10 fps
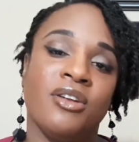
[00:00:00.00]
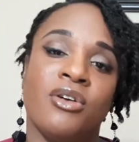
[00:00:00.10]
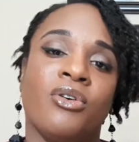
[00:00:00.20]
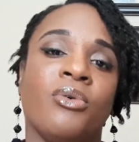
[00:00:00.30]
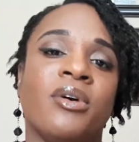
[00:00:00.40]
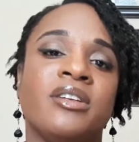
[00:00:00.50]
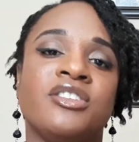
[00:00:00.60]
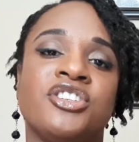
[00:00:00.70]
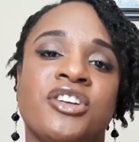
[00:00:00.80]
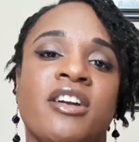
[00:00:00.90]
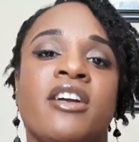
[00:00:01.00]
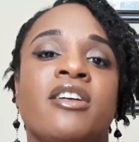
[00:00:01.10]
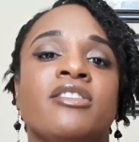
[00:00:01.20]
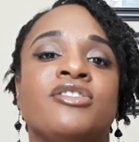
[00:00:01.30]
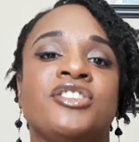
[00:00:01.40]
going to
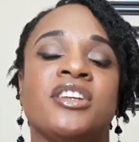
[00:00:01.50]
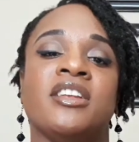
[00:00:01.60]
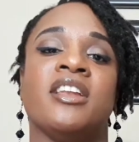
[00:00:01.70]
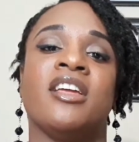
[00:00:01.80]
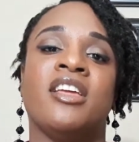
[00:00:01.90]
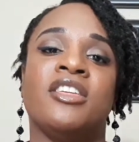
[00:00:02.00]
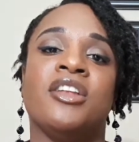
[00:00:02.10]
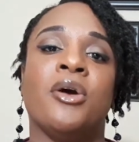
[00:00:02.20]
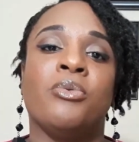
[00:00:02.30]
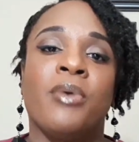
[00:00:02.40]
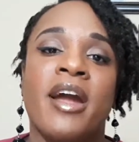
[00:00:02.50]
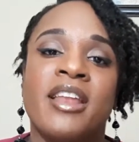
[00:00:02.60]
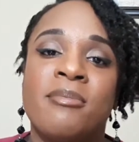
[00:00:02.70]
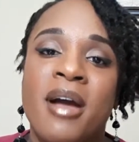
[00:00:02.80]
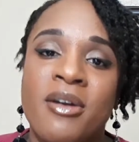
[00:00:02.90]
church and,
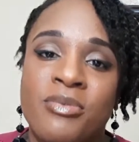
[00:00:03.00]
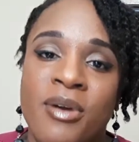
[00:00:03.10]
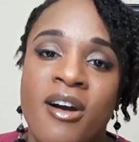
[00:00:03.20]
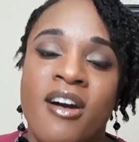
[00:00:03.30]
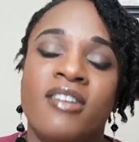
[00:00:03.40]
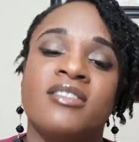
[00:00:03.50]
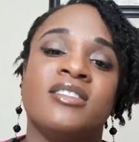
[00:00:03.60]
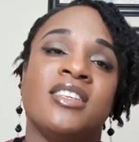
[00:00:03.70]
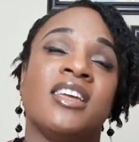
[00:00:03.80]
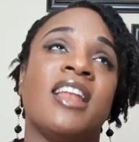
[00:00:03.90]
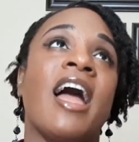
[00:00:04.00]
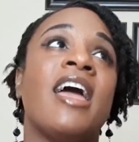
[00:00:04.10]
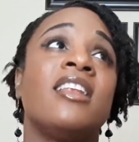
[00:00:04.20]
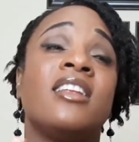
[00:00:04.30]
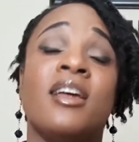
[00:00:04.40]
righting my wrongs. And
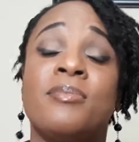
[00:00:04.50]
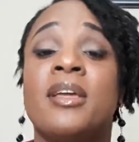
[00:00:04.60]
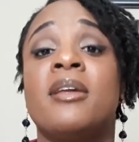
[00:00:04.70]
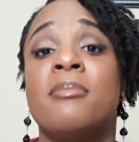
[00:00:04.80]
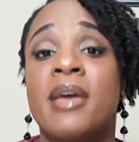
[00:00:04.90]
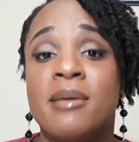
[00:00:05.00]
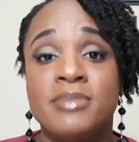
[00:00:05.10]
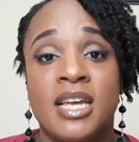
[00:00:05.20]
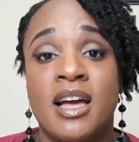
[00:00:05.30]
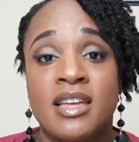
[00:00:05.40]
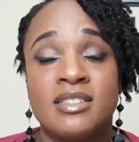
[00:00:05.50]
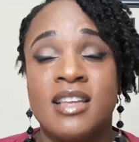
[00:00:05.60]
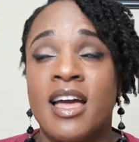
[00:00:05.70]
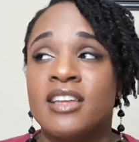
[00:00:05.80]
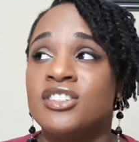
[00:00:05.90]
I ended up getting baptized.
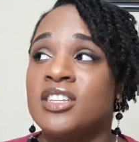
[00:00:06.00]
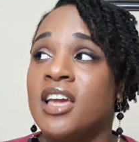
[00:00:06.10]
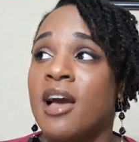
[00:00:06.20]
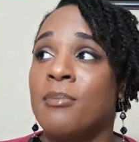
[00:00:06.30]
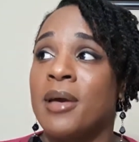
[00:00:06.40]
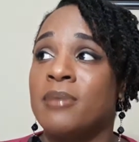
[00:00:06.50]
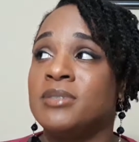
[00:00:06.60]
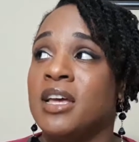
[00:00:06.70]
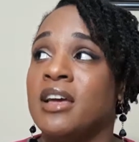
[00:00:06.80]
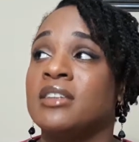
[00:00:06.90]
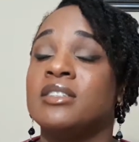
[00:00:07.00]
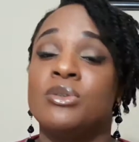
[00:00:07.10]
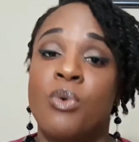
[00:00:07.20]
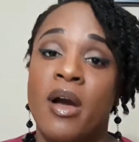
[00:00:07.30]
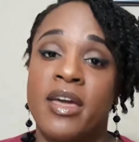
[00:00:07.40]
I actually got baptized
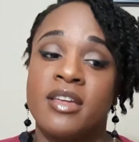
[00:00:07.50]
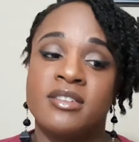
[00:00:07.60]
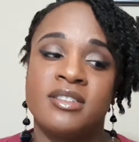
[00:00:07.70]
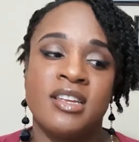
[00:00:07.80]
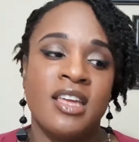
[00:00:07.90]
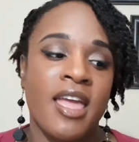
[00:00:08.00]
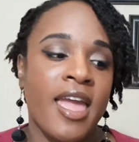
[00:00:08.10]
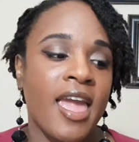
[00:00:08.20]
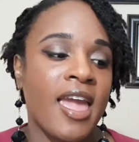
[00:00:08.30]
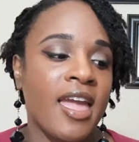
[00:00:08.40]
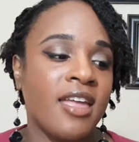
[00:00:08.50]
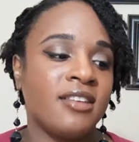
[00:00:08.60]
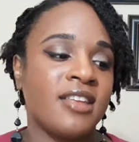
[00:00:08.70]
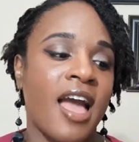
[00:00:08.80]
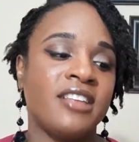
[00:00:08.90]
twice.
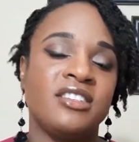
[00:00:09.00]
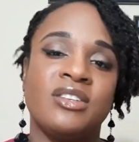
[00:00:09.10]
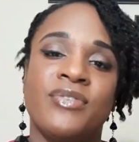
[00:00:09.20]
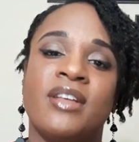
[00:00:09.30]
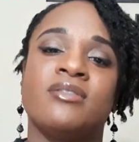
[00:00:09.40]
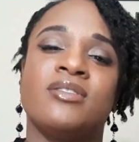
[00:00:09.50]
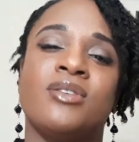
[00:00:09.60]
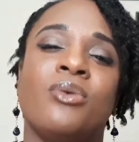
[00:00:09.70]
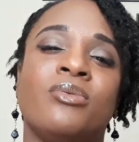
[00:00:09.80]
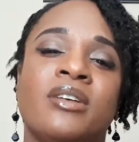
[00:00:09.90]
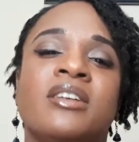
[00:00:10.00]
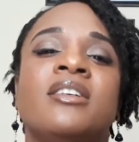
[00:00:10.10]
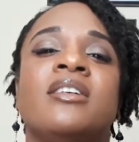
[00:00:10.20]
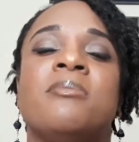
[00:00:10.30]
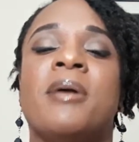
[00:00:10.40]
And I just felt so
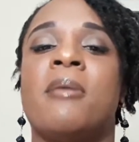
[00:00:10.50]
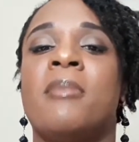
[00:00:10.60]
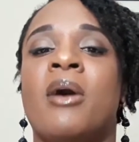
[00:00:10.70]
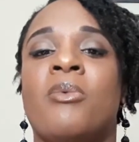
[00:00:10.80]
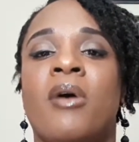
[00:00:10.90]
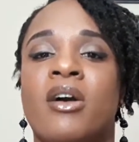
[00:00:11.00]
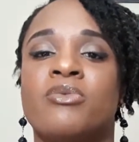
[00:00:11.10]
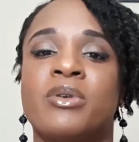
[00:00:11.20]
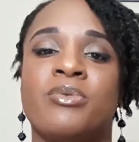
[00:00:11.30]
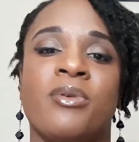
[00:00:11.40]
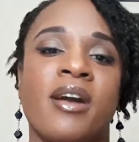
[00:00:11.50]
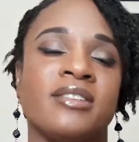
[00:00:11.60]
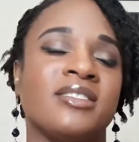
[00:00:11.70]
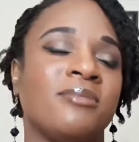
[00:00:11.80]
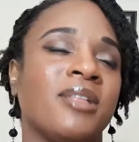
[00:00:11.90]
good about my walk with
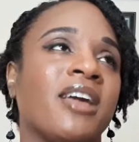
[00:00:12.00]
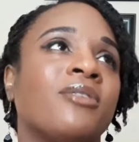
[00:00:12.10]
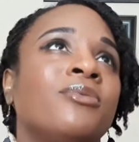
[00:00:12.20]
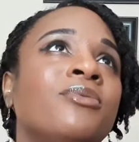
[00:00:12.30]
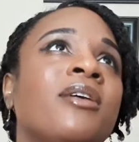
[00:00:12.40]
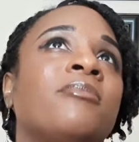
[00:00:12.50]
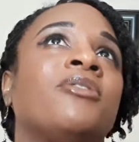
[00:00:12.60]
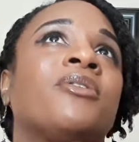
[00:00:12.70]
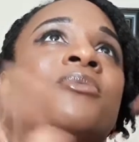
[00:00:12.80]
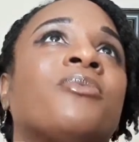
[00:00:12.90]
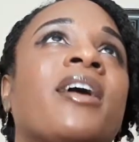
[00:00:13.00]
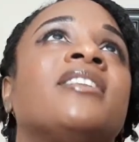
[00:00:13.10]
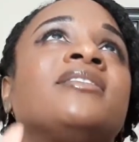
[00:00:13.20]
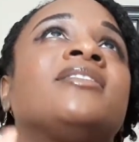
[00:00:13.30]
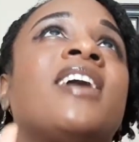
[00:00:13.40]
Christ. I'm like, oh, I'm on the
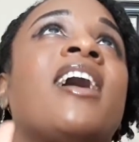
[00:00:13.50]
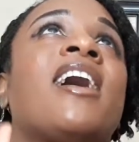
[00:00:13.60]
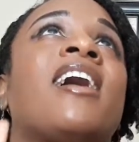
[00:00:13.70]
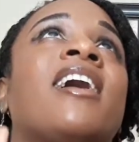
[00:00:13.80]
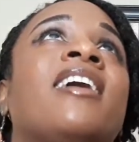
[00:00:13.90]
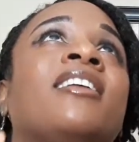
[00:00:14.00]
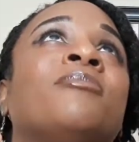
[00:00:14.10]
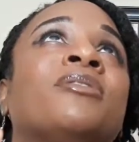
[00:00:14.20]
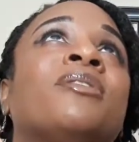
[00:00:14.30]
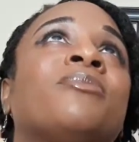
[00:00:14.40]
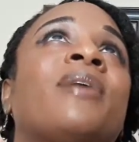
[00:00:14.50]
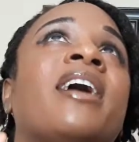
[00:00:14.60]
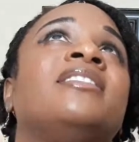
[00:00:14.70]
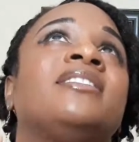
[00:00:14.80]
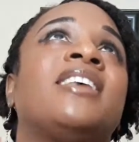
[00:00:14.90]
right side. I'm on the
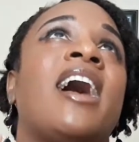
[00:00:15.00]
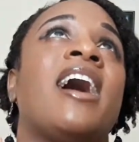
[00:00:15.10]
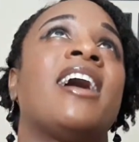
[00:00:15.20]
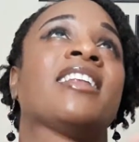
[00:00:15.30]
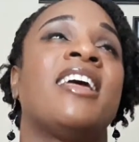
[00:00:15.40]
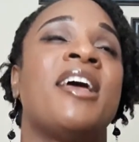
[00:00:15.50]
right side.